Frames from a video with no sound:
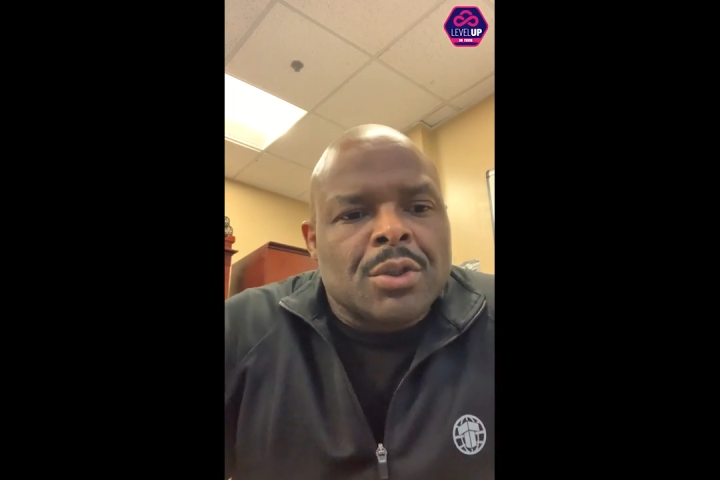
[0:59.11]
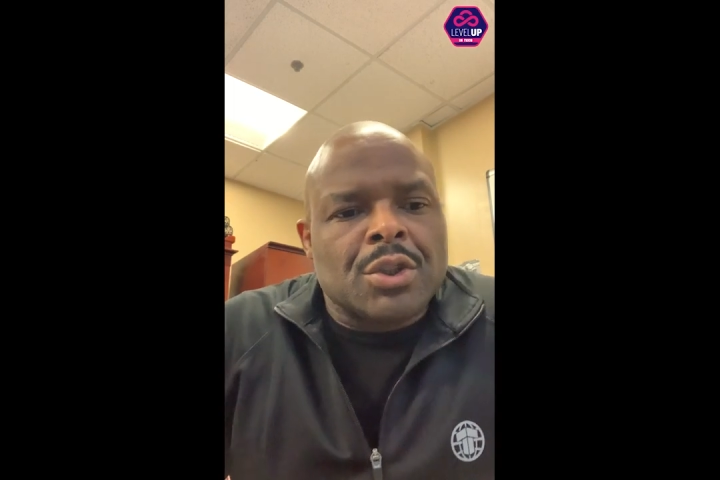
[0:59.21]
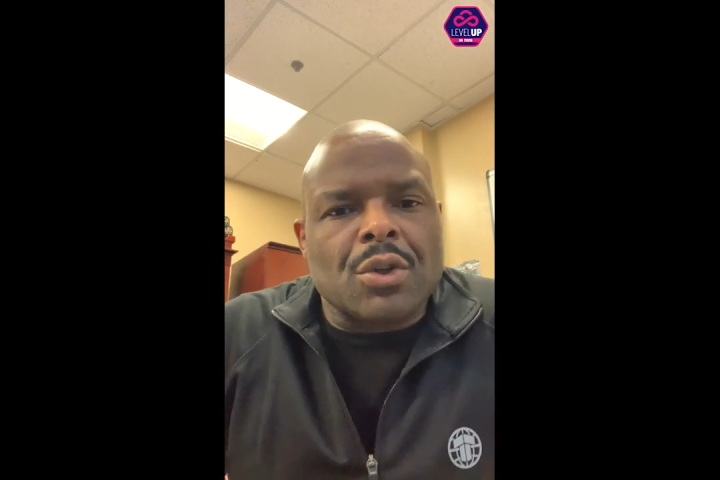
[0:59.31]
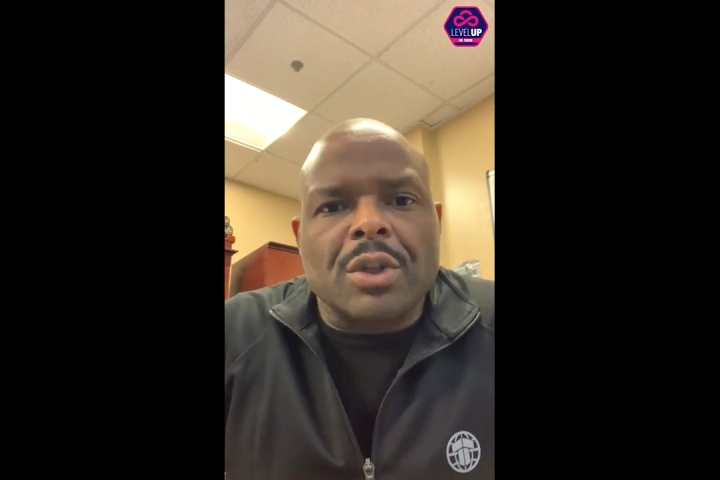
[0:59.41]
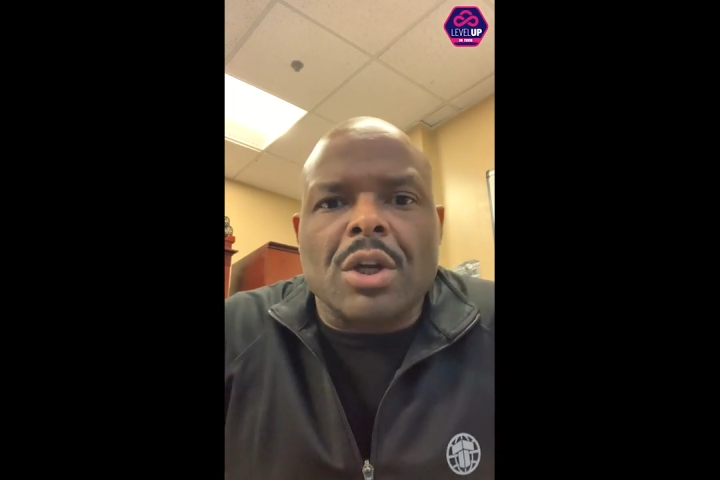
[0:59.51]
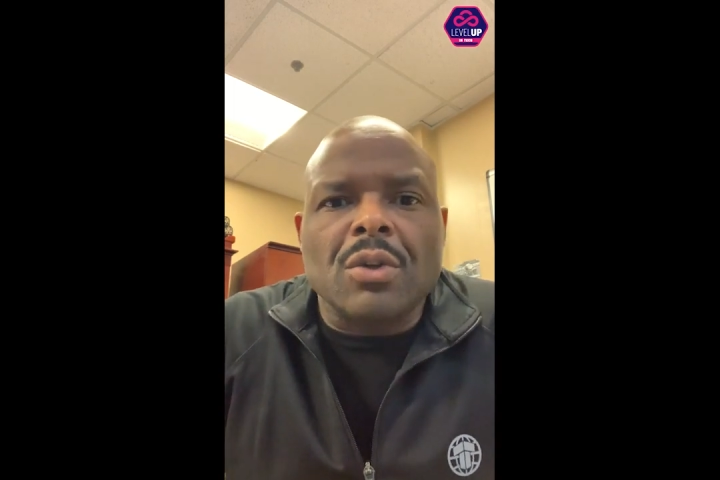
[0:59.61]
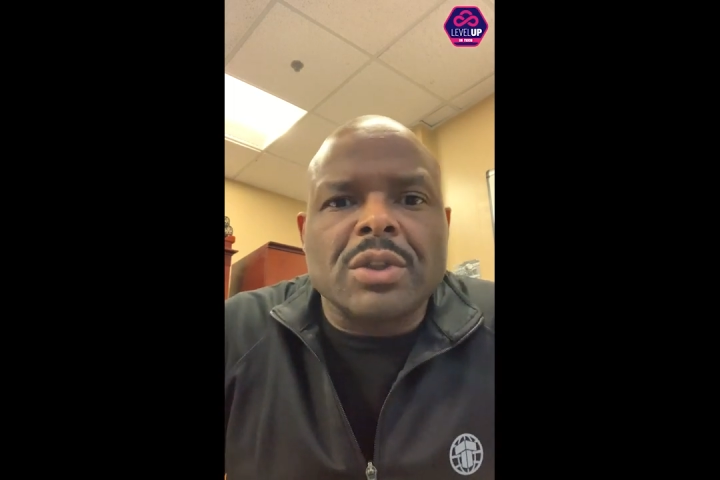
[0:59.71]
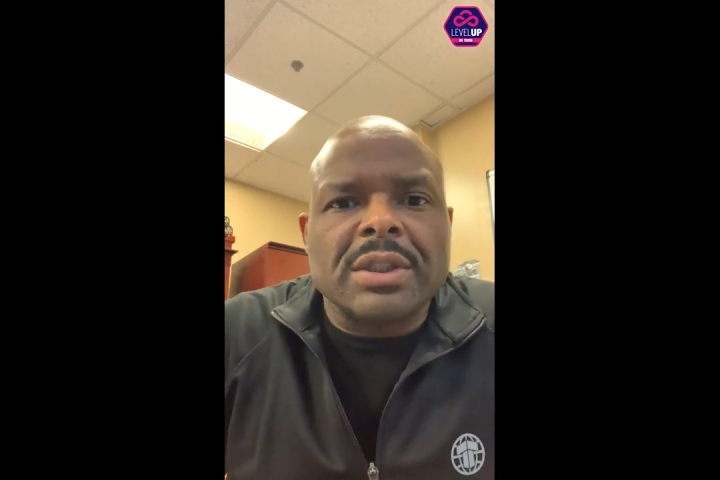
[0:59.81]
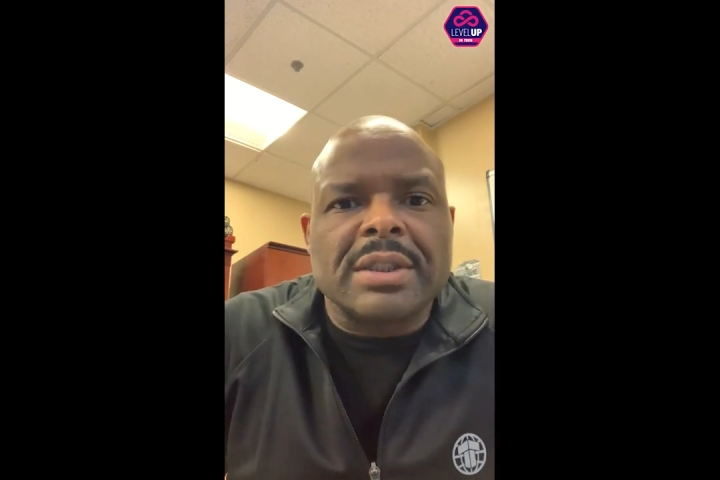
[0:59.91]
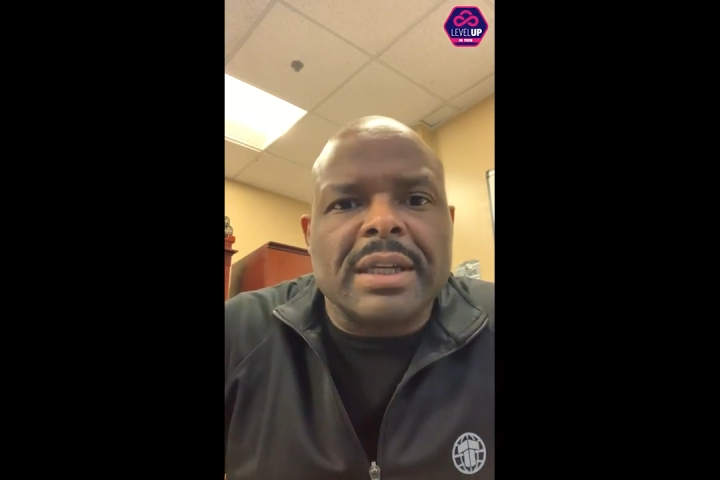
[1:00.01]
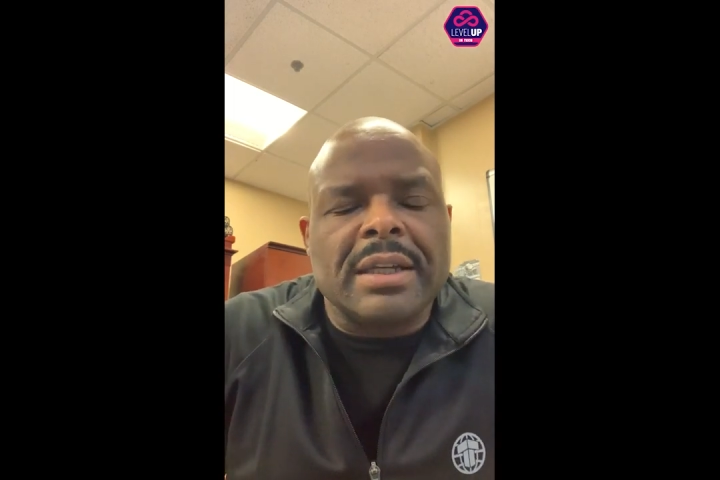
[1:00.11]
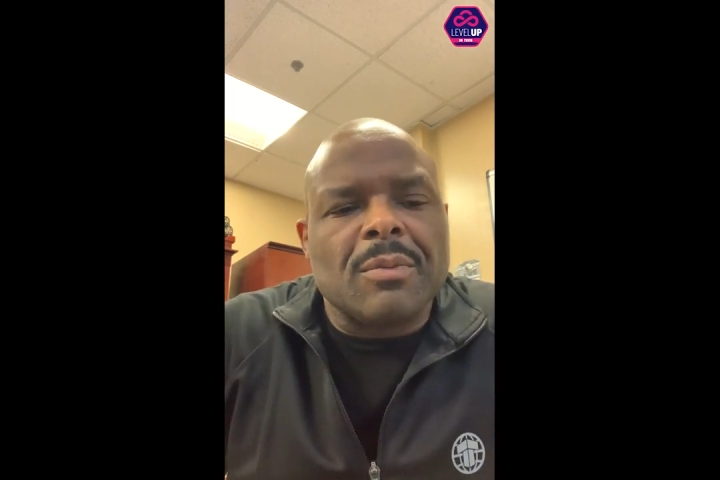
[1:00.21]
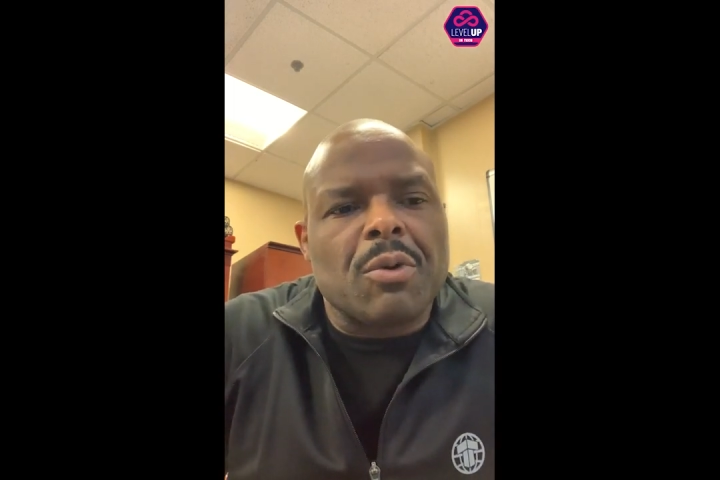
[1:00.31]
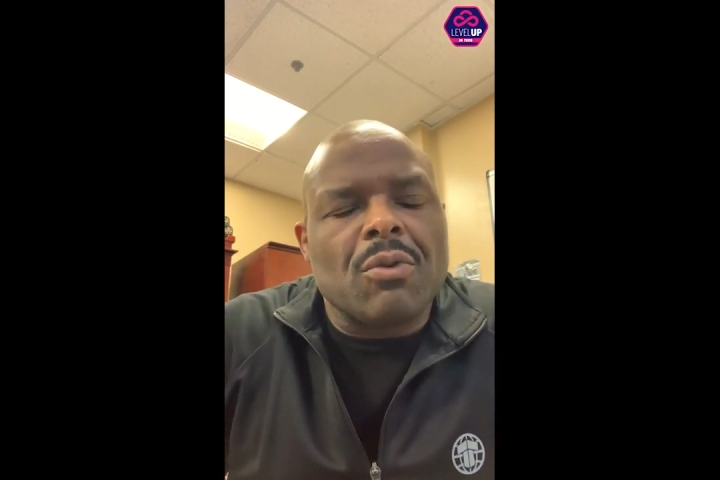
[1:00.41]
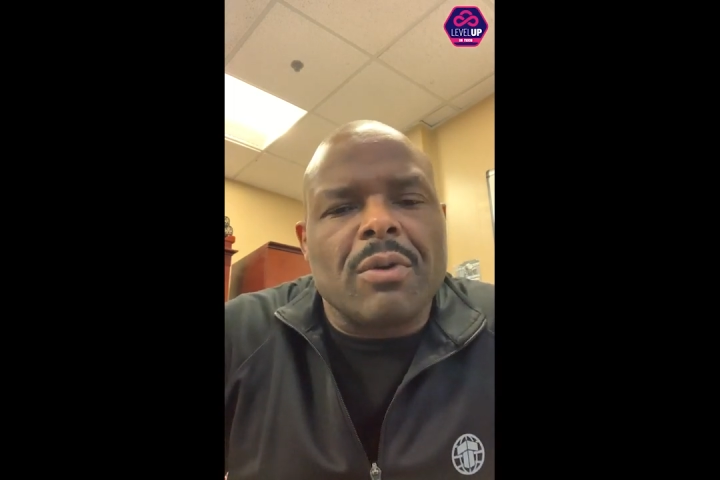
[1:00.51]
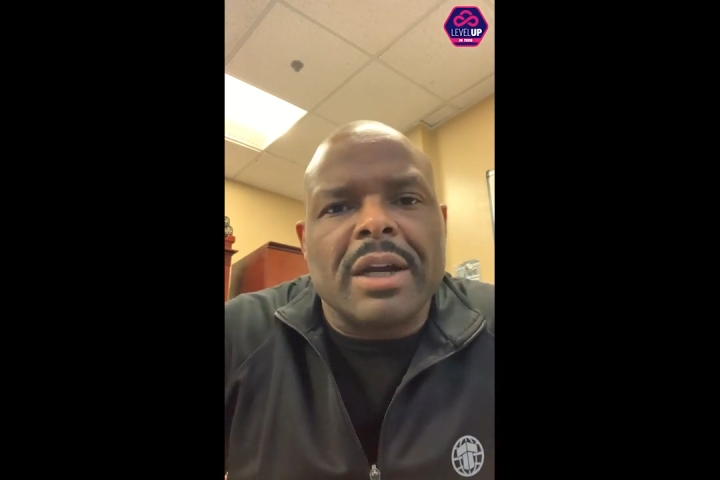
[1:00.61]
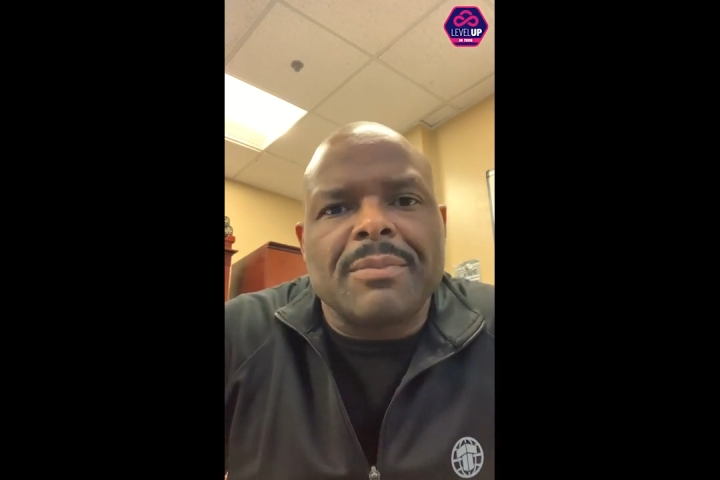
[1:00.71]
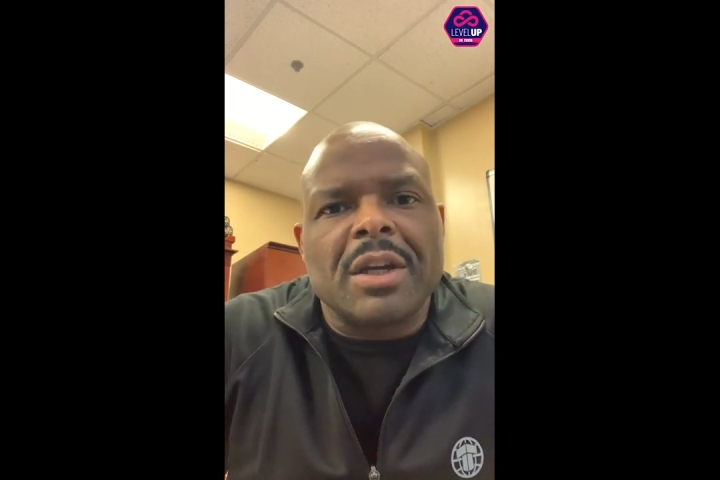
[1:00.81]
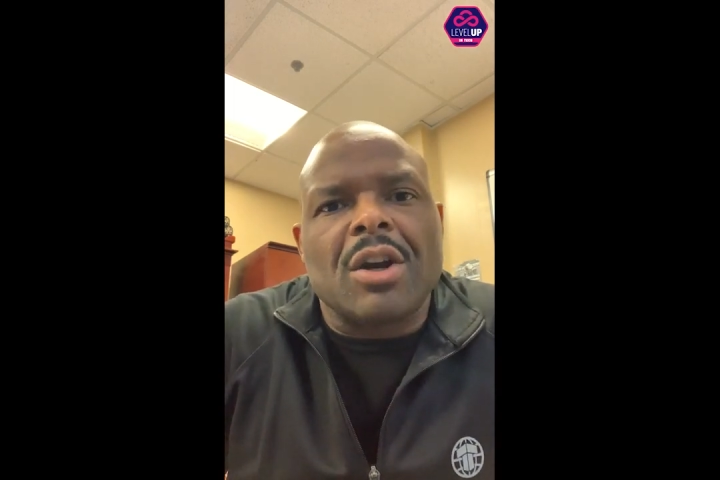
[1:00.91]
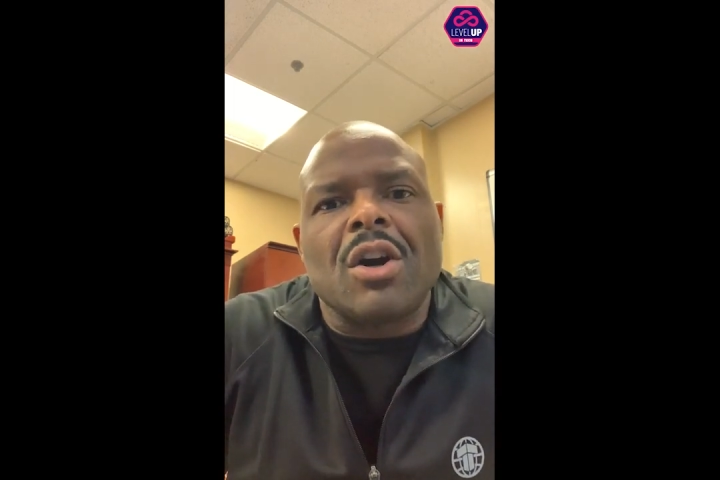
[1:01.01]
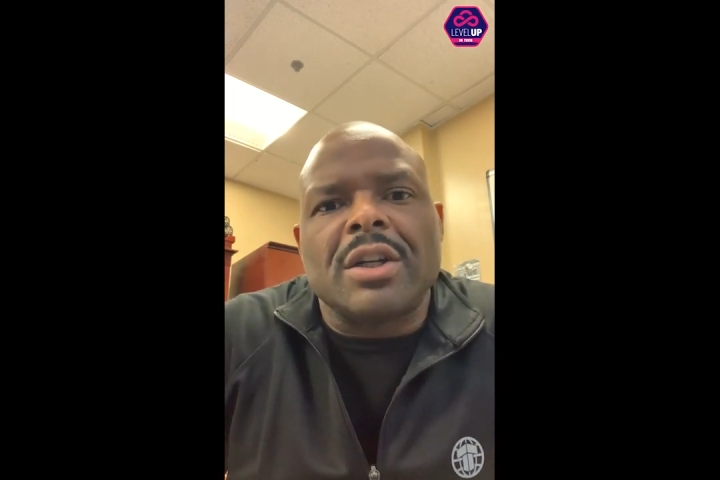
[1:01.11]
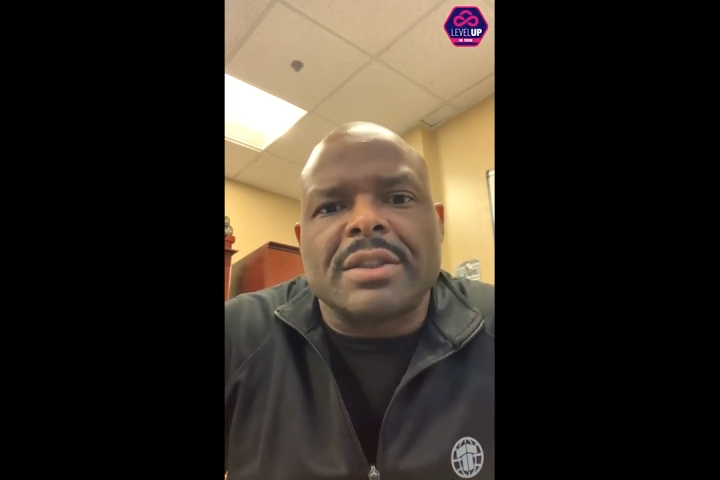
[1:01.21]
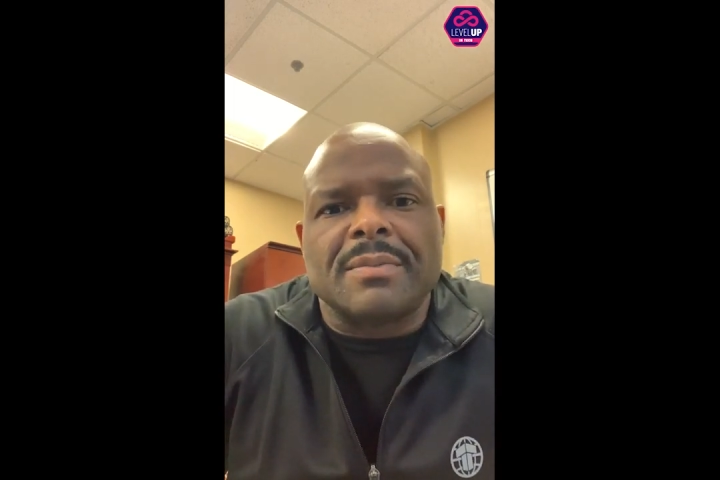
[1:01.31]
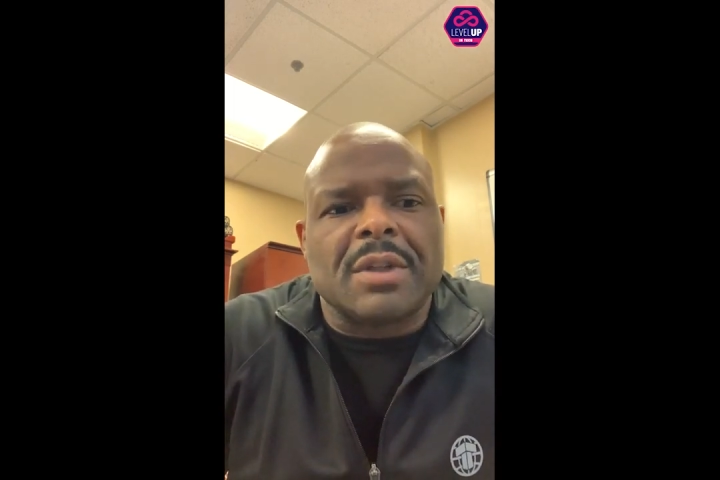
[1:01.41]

So the coaches in the program, they're awesome.